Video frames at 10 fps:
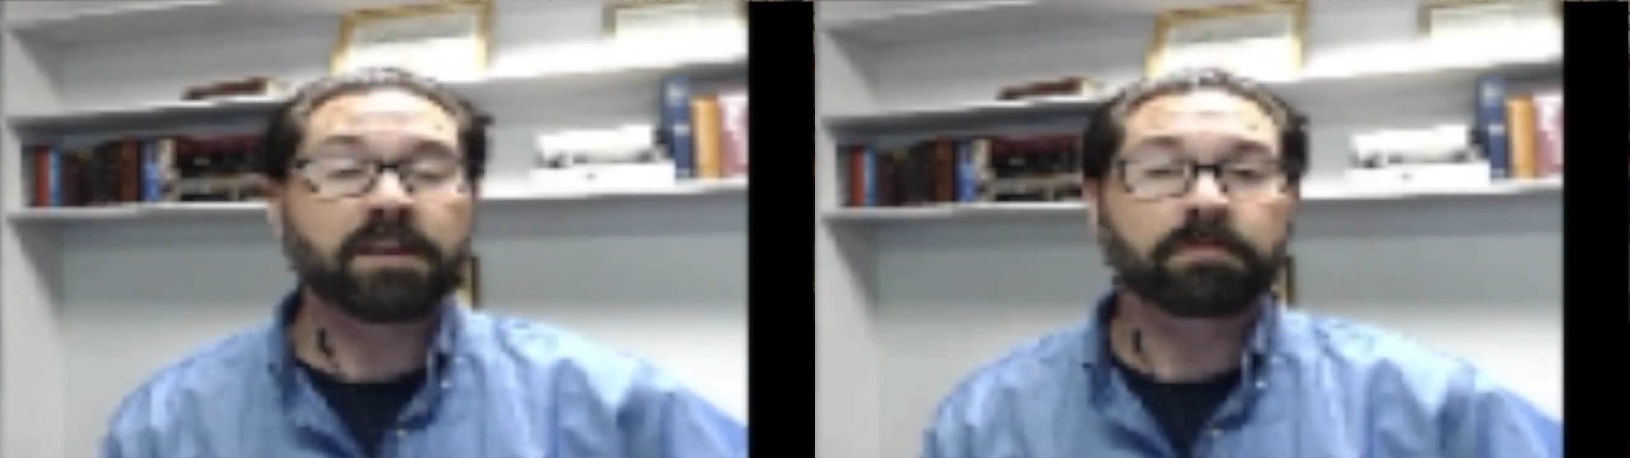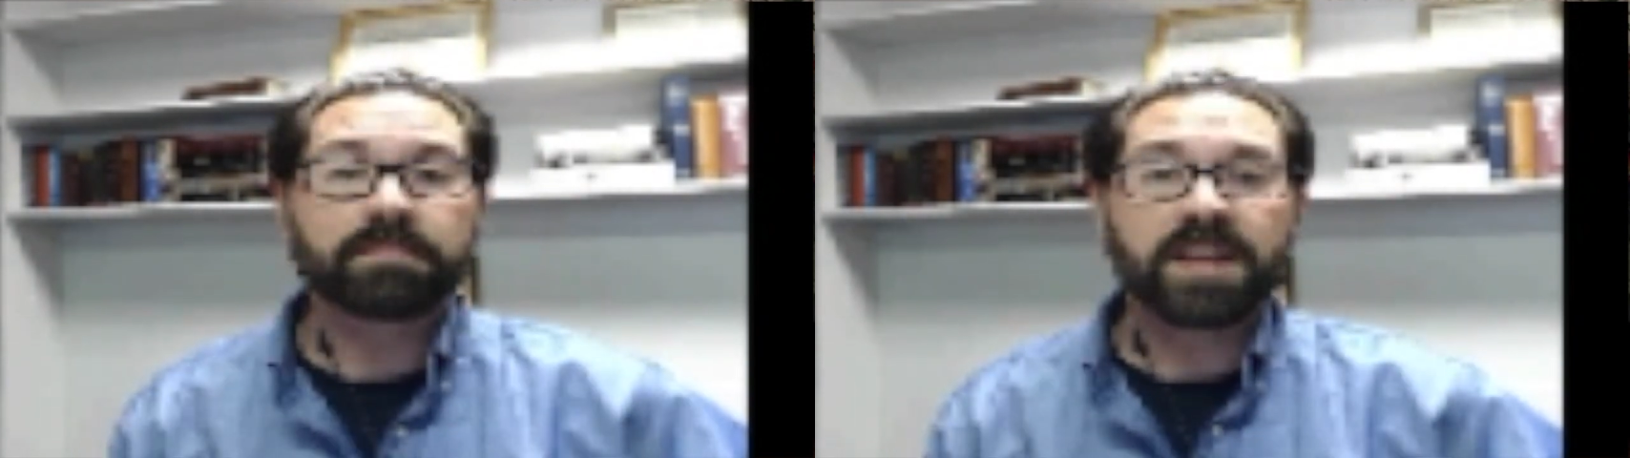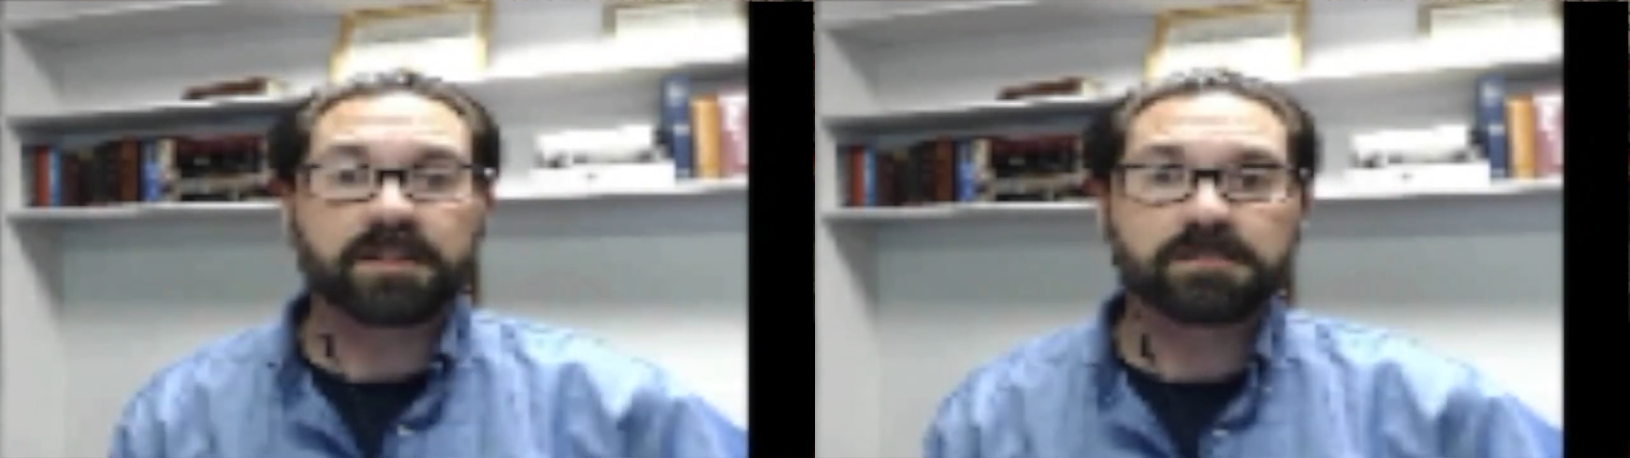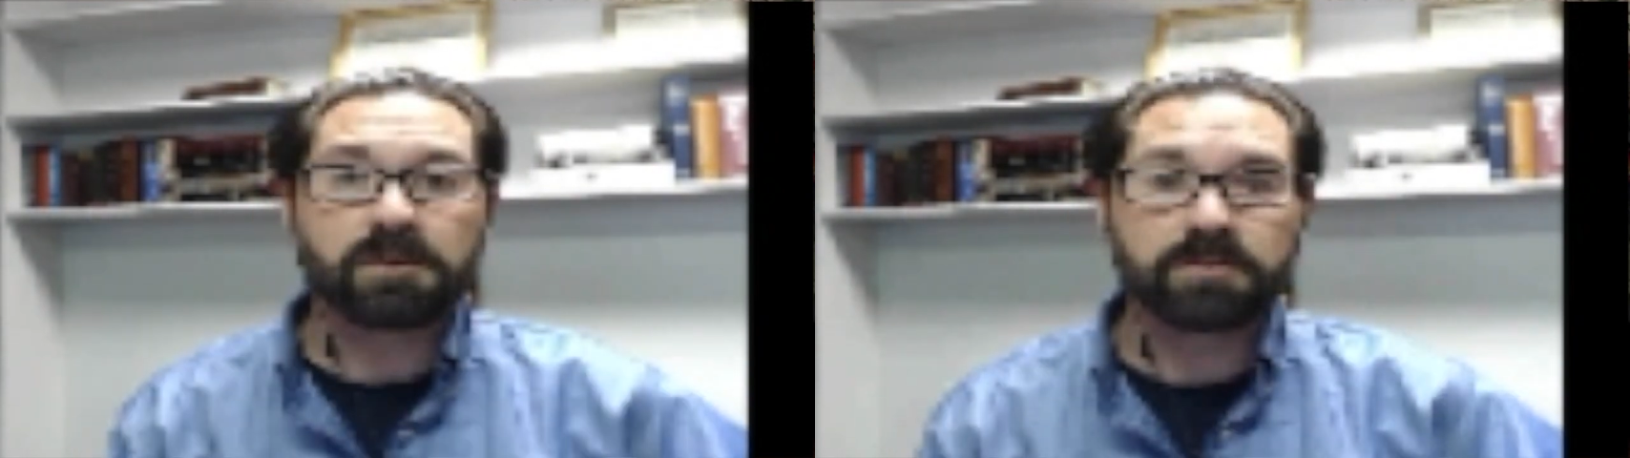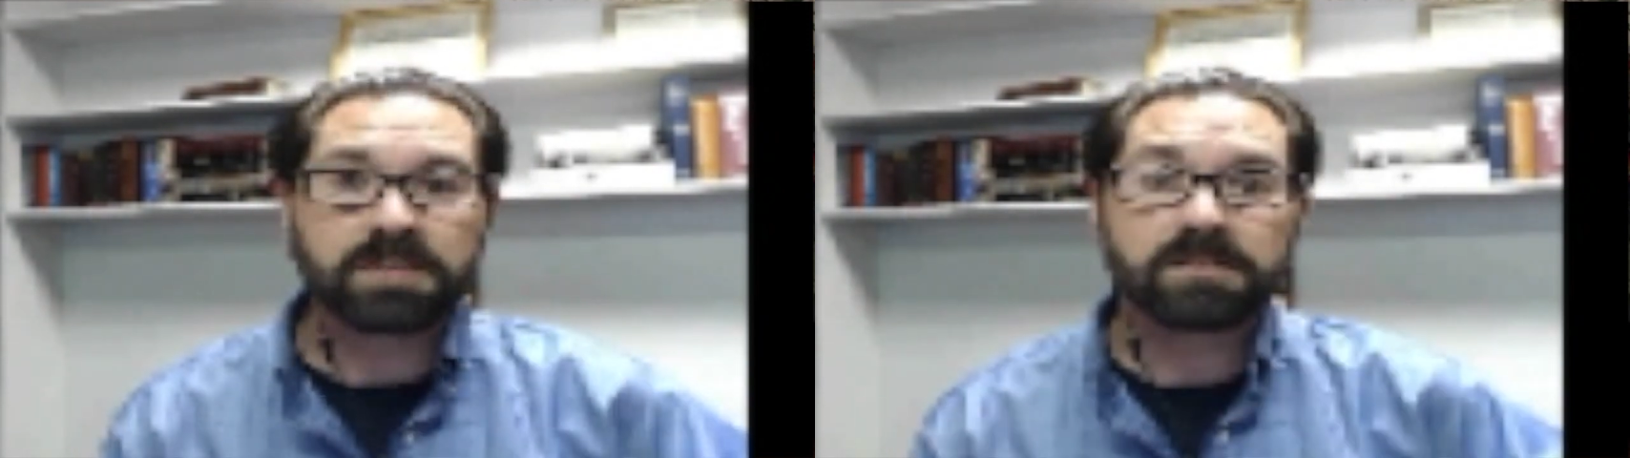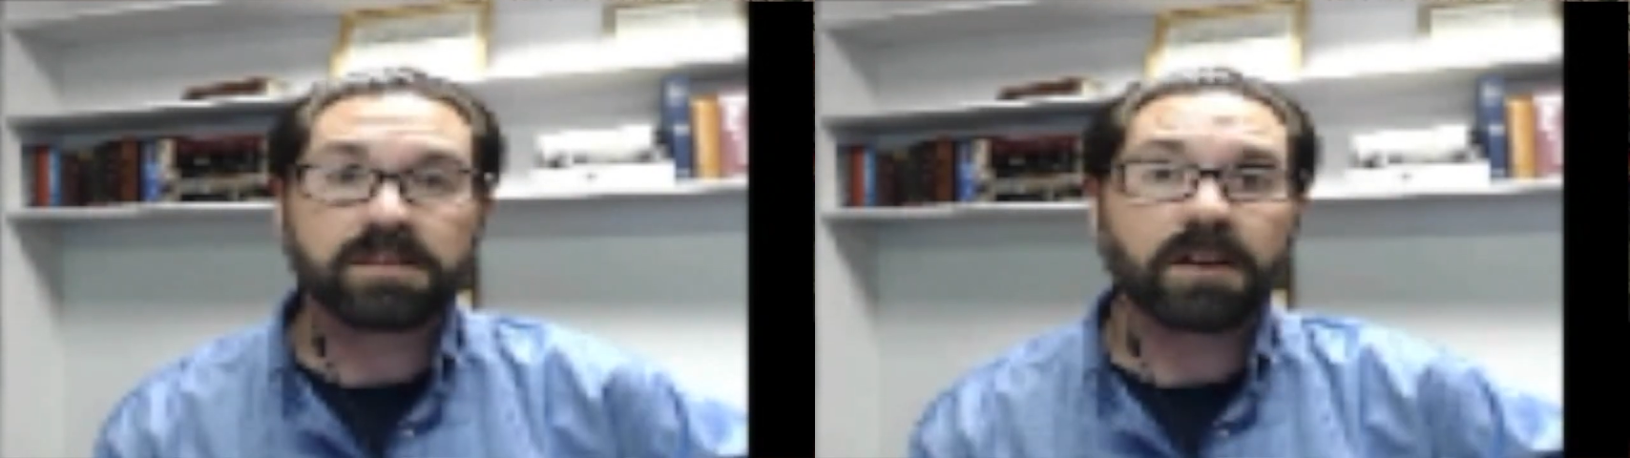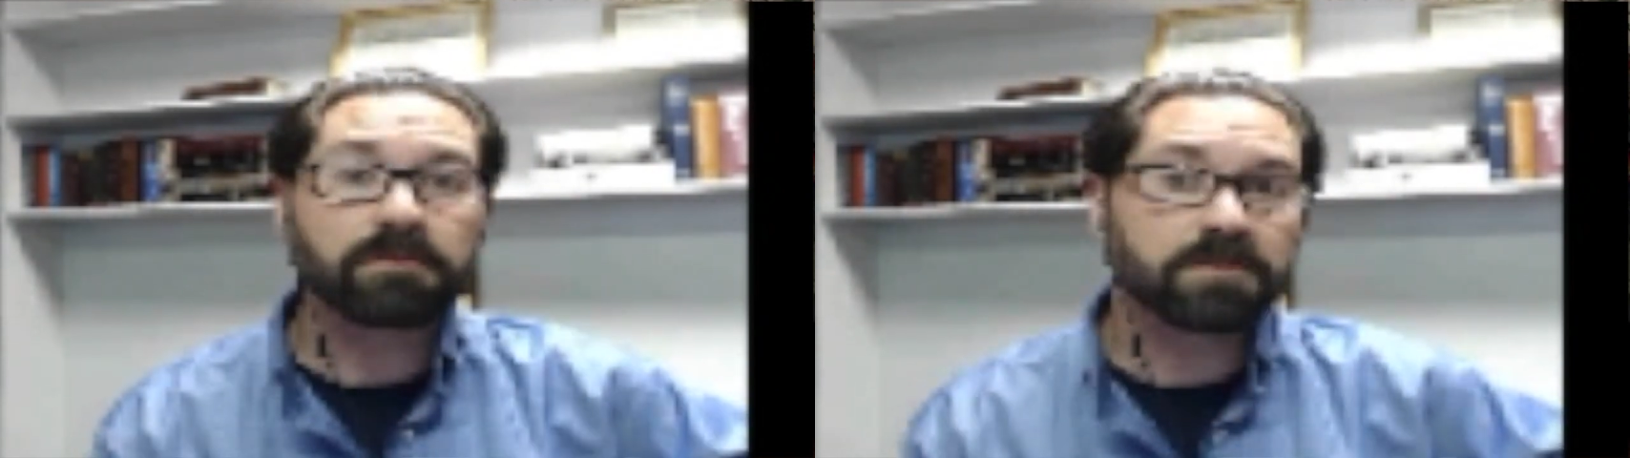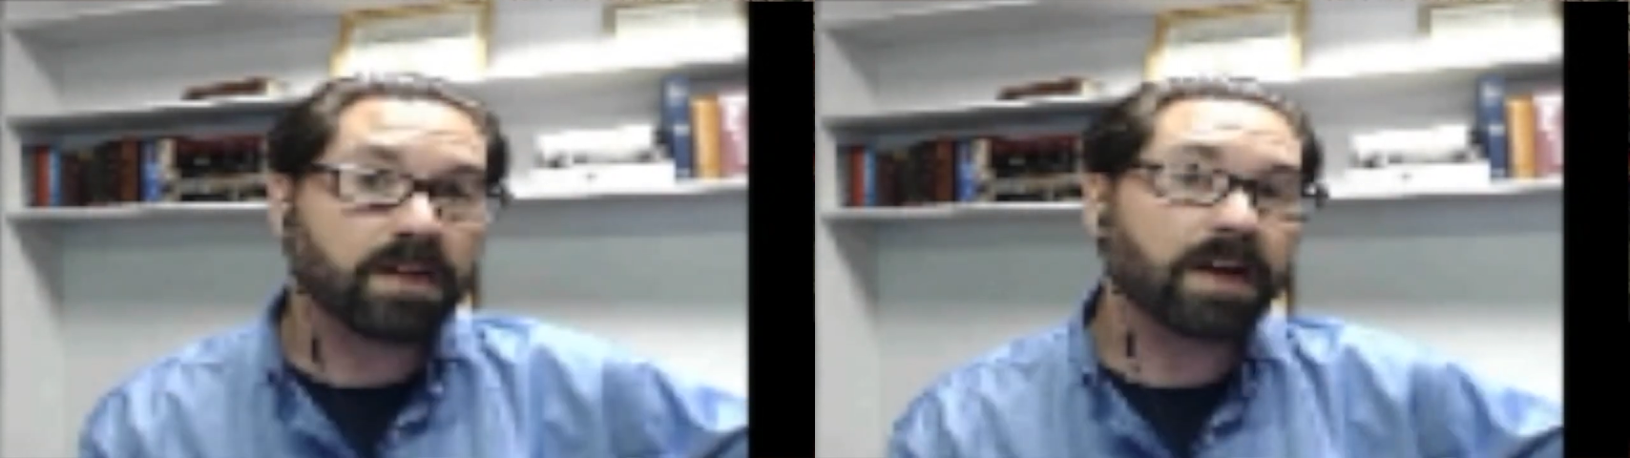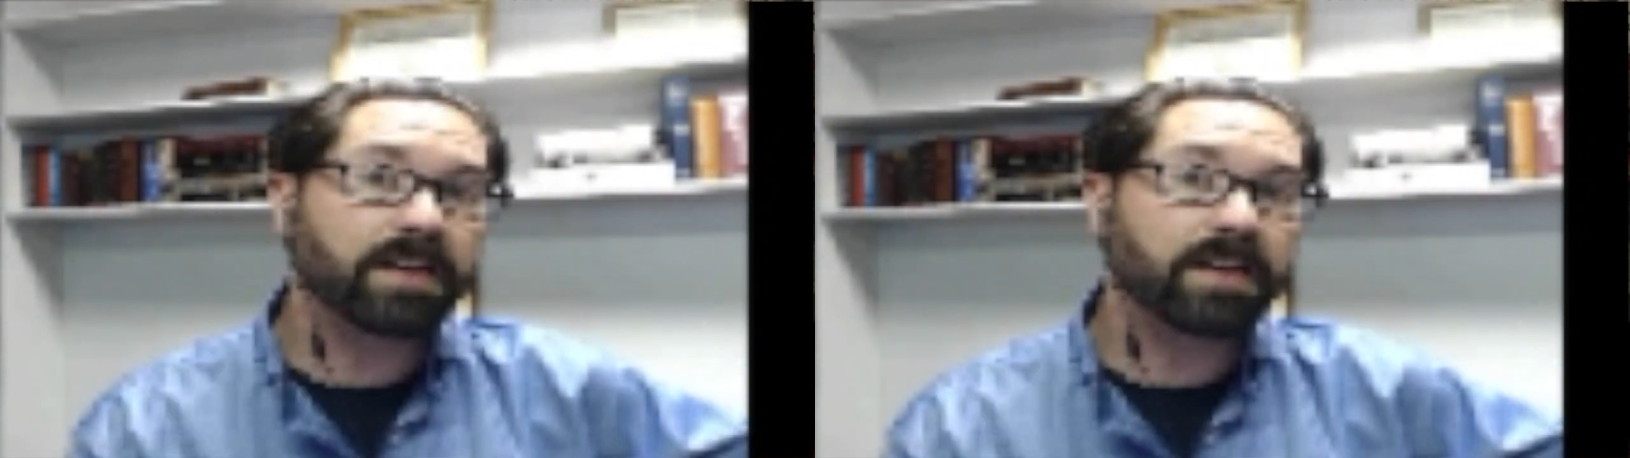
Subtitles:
And so this is how